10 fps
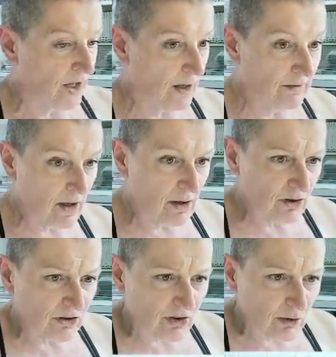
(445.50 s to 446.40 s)
And the
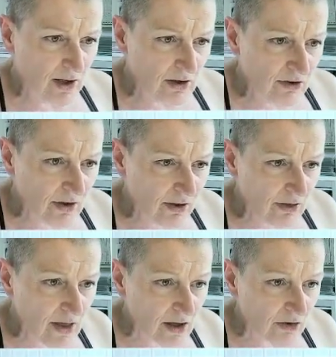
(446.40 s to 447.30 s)
answer is
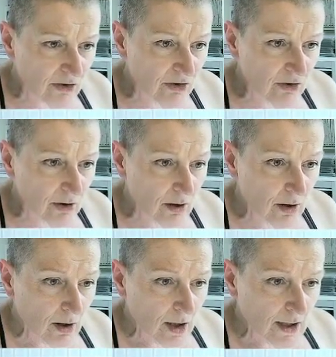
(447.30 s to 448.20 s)
this.
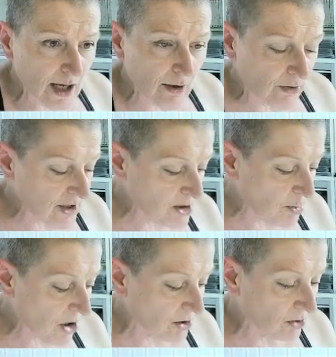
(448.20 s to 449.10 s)
Now this
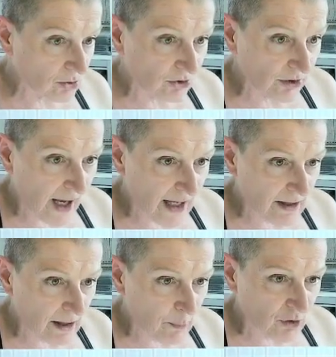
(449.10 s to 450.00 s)
buckled, and
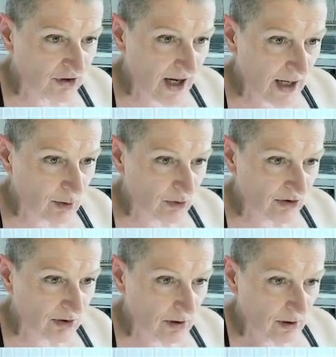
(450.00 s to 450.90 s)
I put it
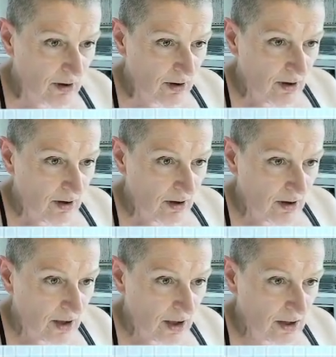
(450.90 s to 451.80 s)
out
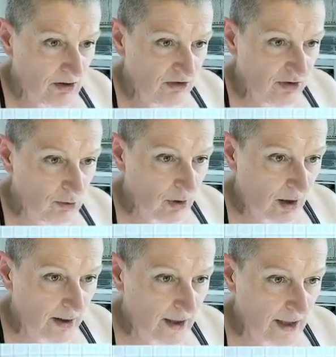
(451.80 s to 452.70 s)
into
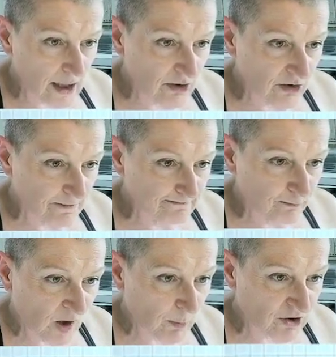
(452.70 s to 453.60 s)
higher heat.
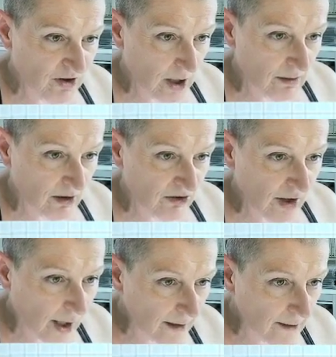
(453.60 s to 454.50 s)
I put it in the
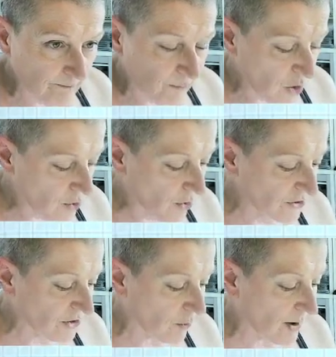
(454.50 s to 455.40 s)
sun,
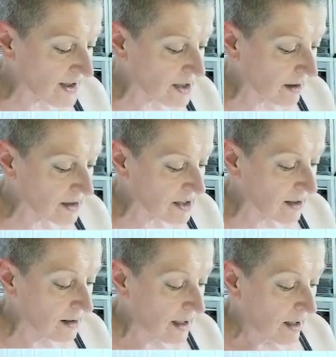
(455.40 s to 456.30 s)
not a great
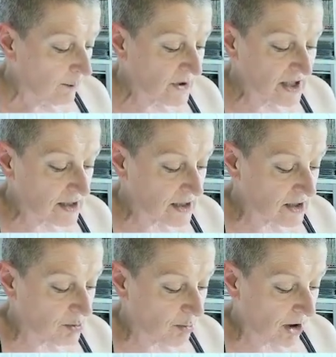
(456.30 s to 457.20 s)
idea, but it
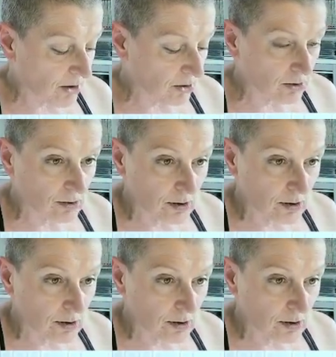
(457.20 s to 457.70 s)
did buckle,